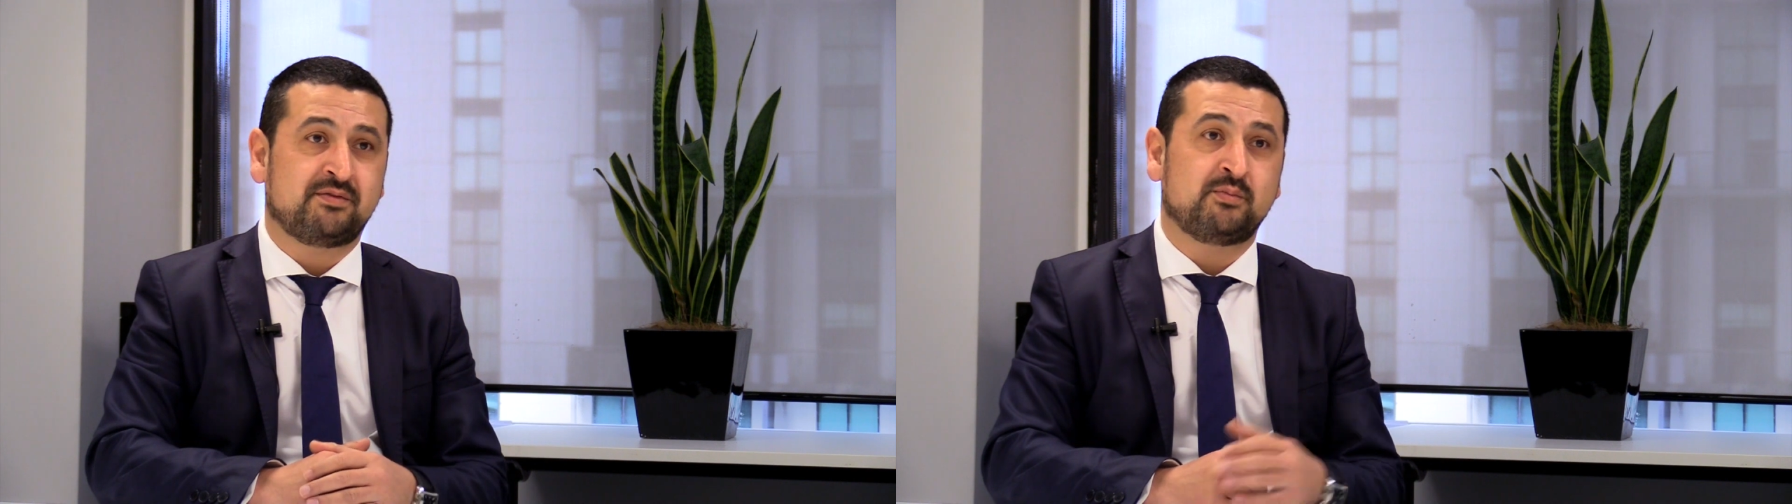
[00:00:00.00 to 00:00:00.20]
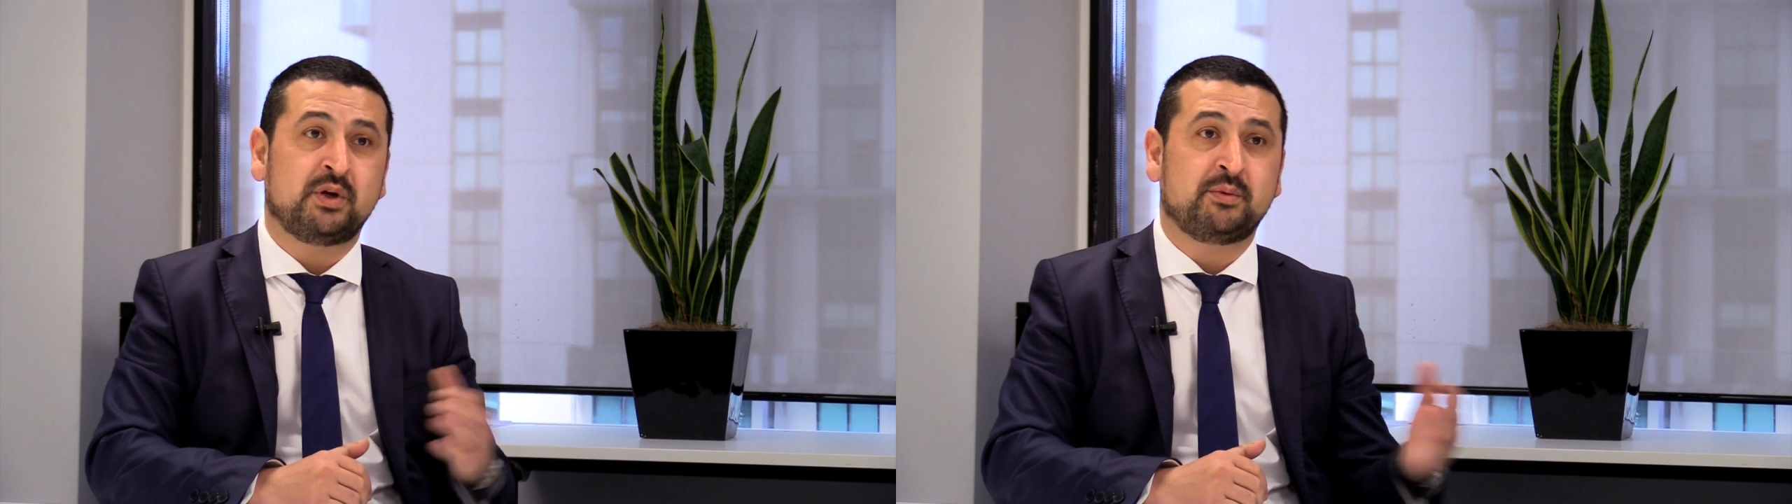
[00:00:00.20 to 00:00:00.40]

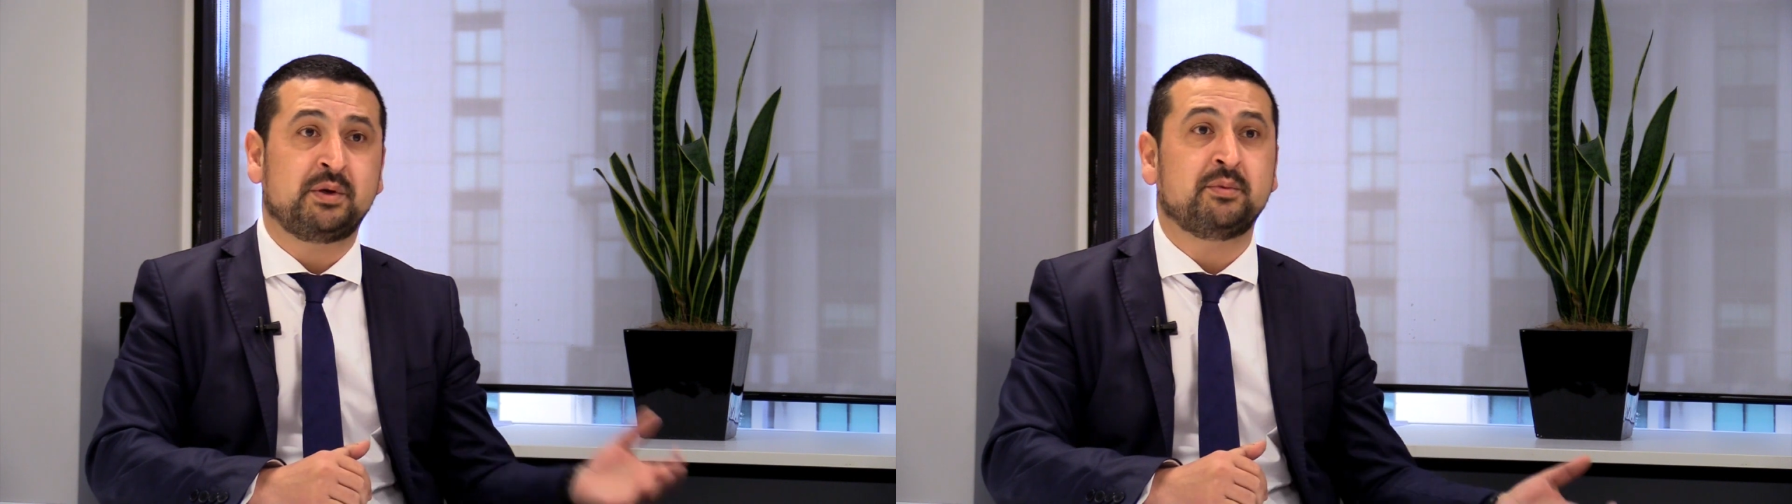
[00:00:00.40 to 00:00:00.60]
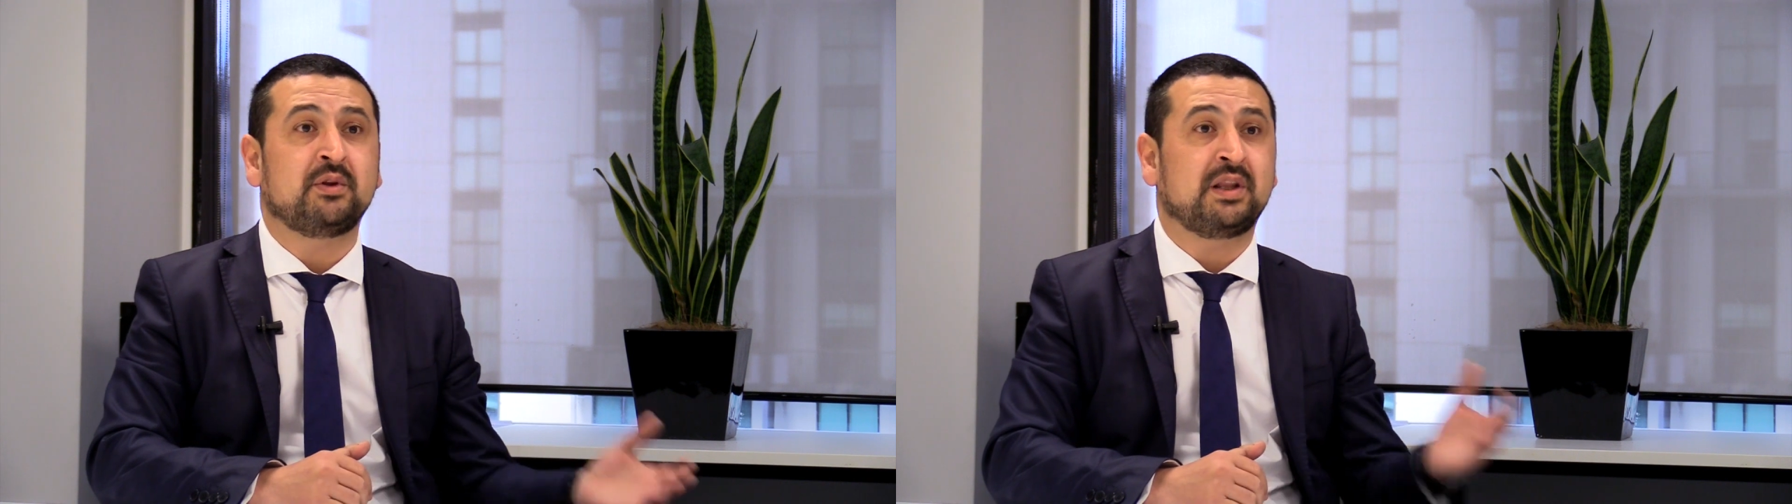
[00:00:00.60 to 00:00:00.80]
from where
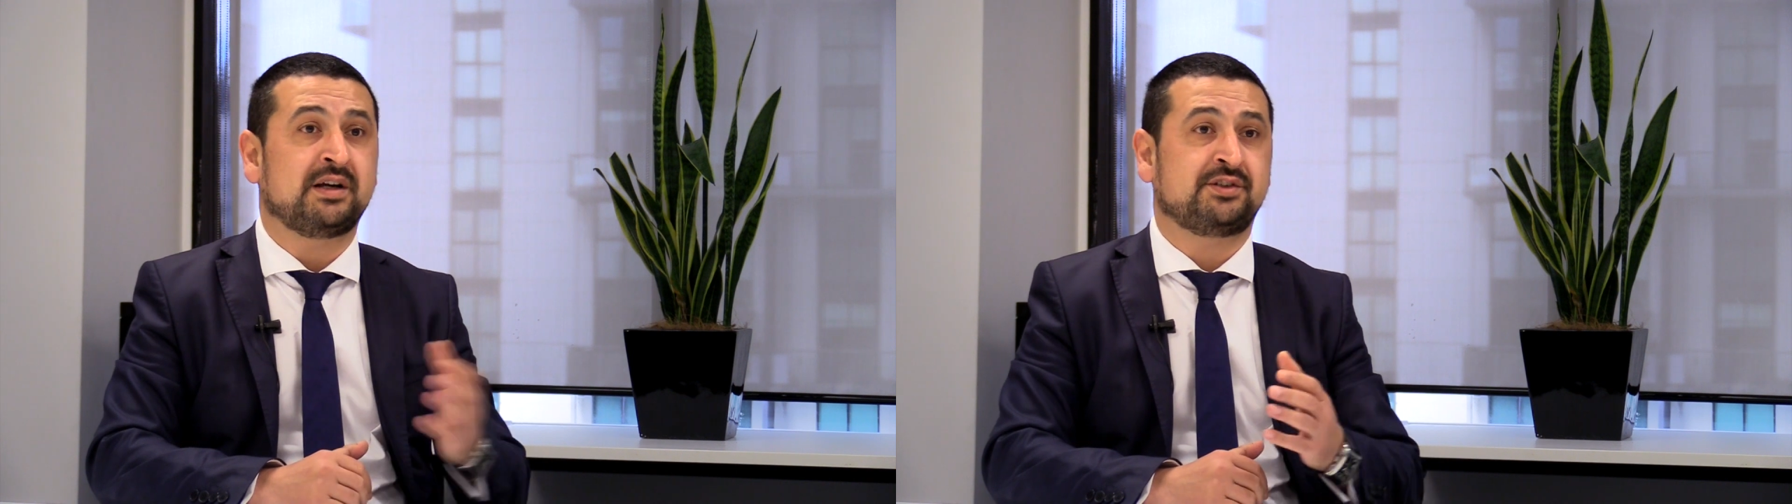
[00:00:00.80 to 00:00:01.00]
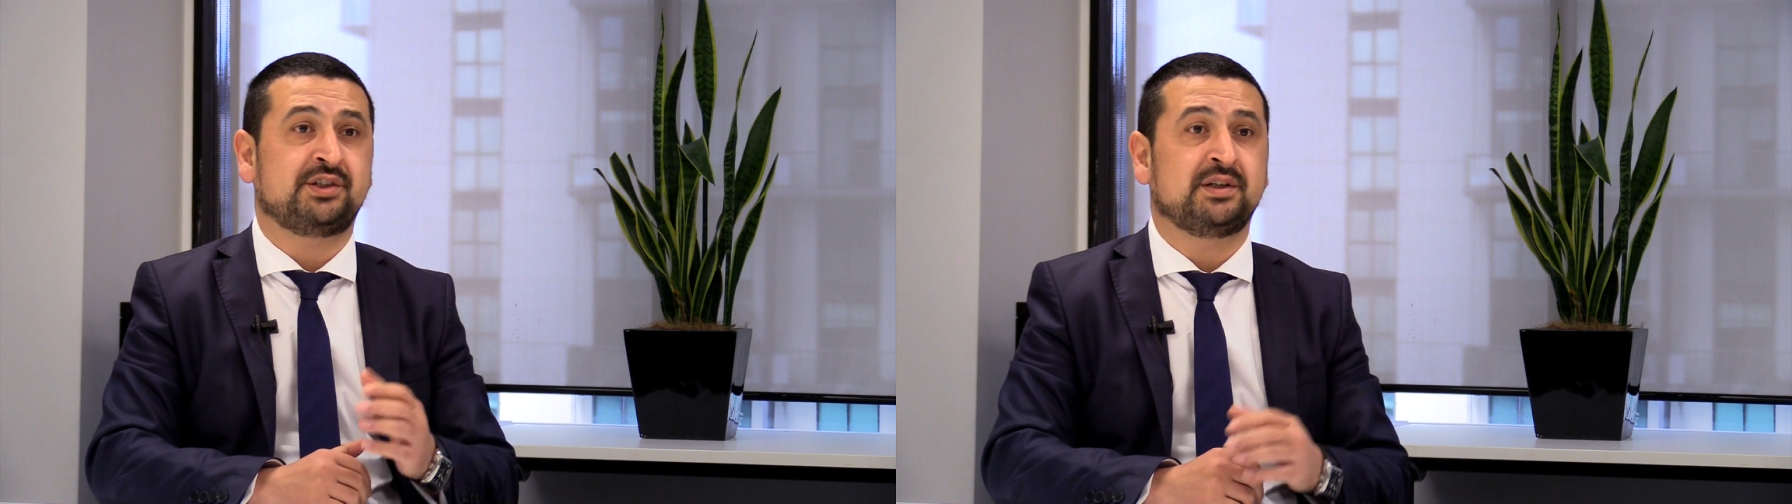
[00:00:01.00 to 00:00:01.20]
we were
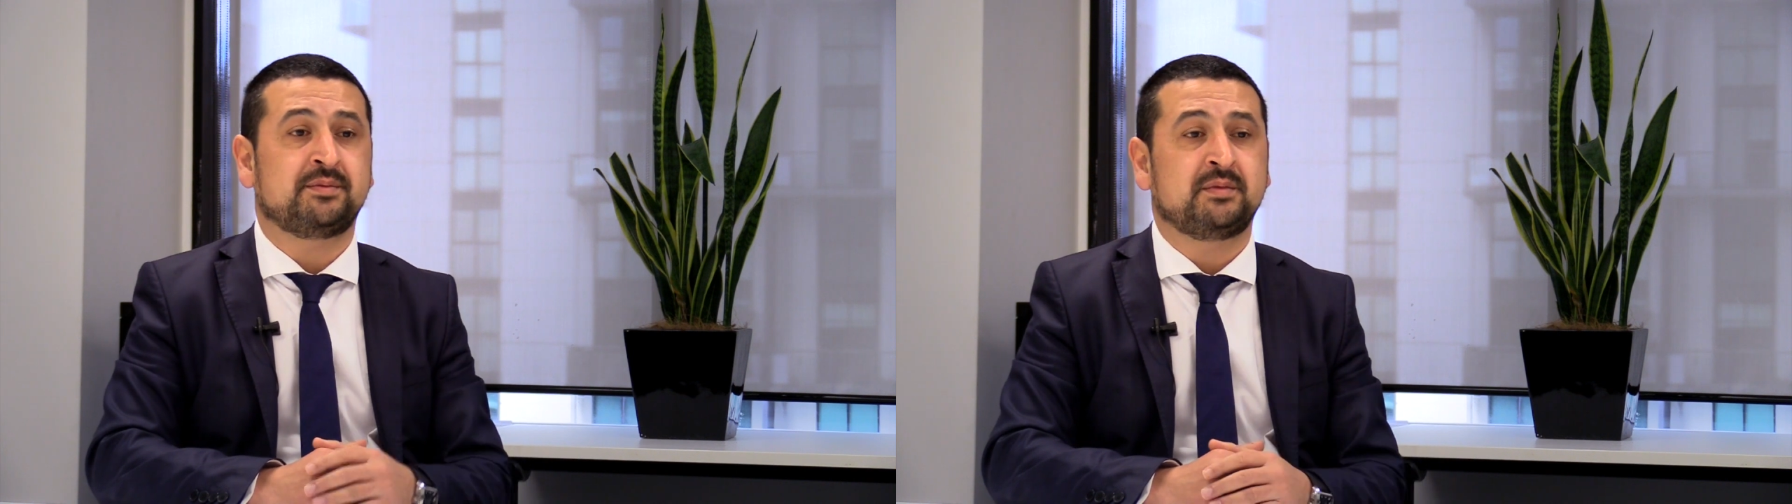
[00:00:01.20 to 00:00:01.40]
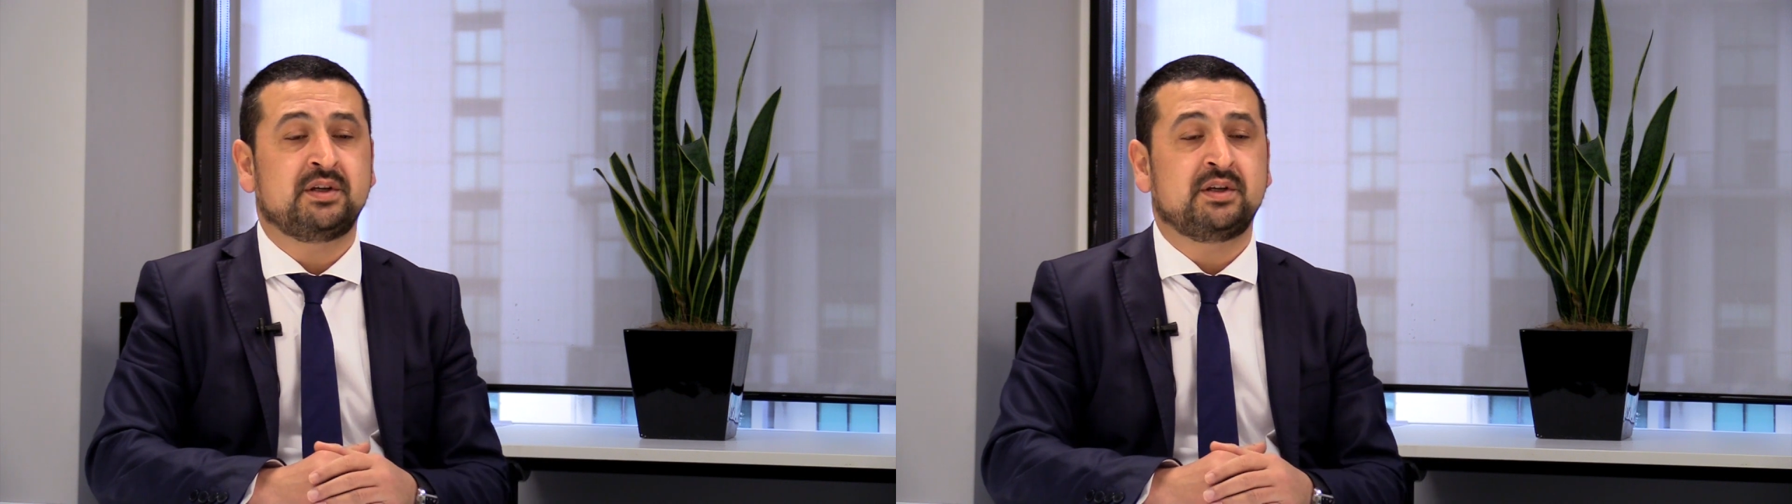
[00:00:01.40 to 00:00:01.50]
last year.